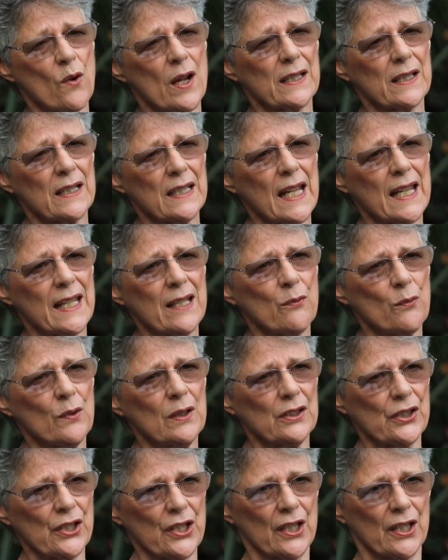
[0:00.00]
one day it
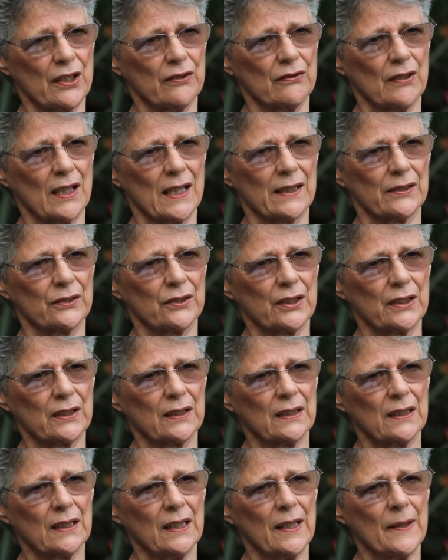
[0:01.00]
will turn round.
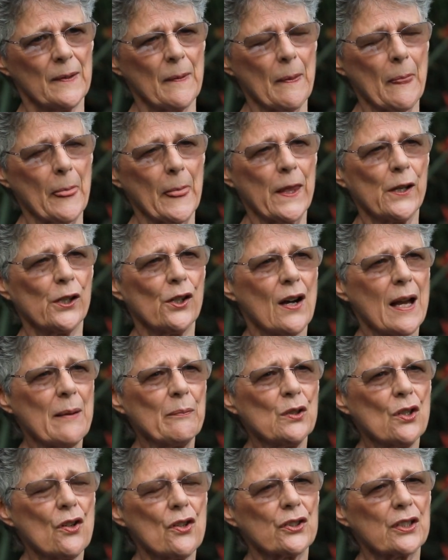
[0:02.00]
You know,
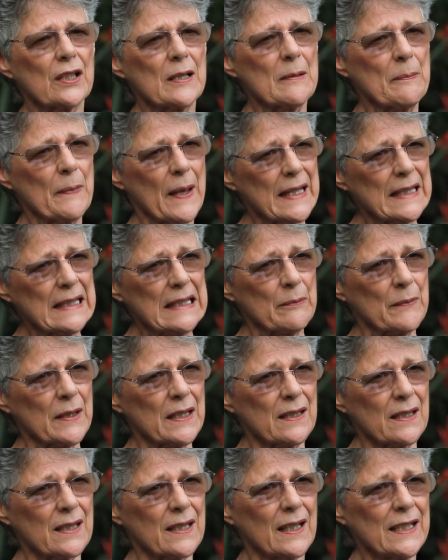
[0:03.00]
I'm not a
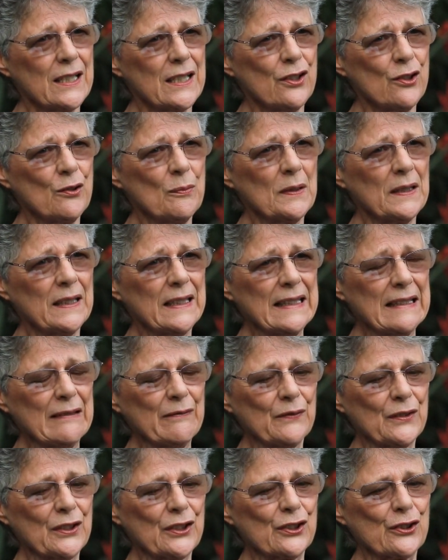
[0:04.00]
pessimist. I do
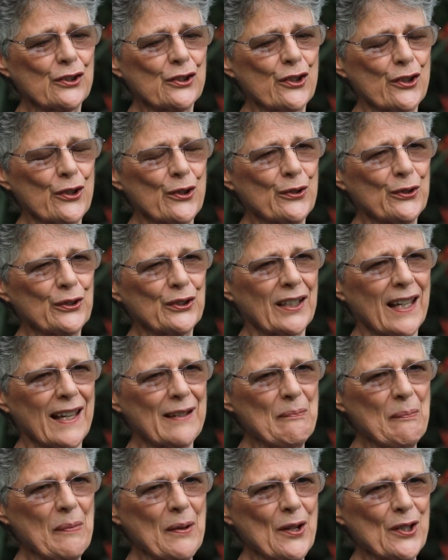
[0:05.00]
believe that truth
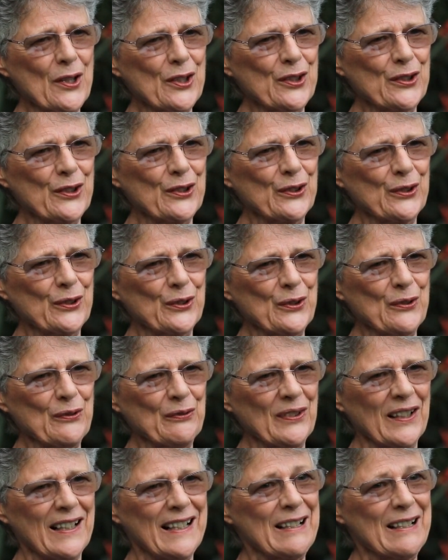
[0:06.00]
can pass through
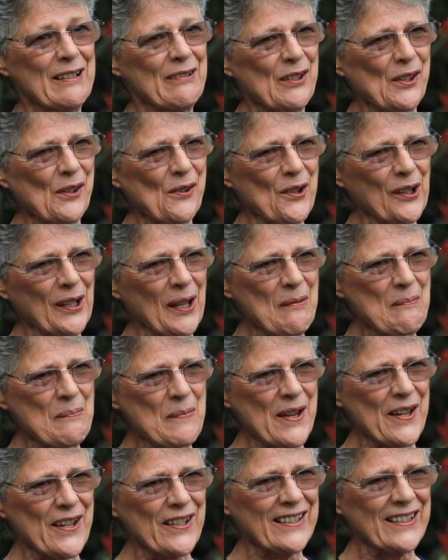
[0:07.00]
fire and not get
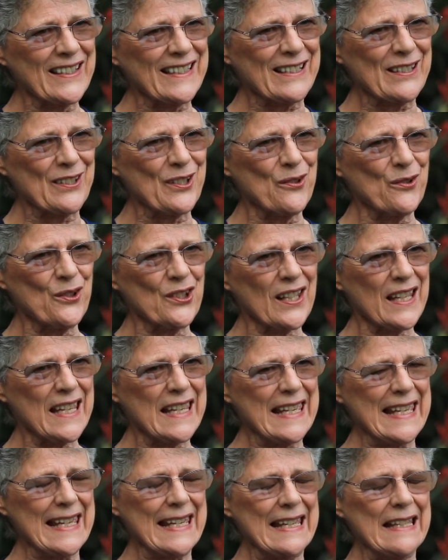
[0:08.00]
burned, as you
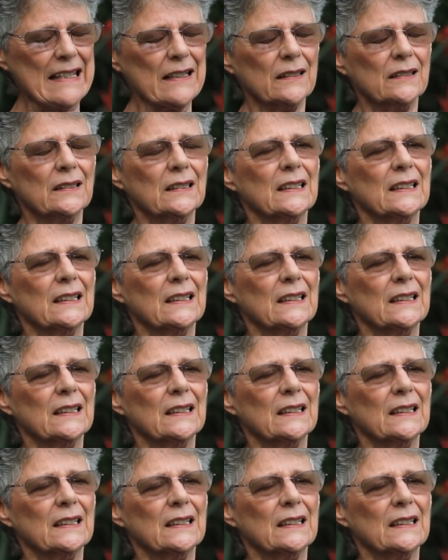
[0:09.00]
say here.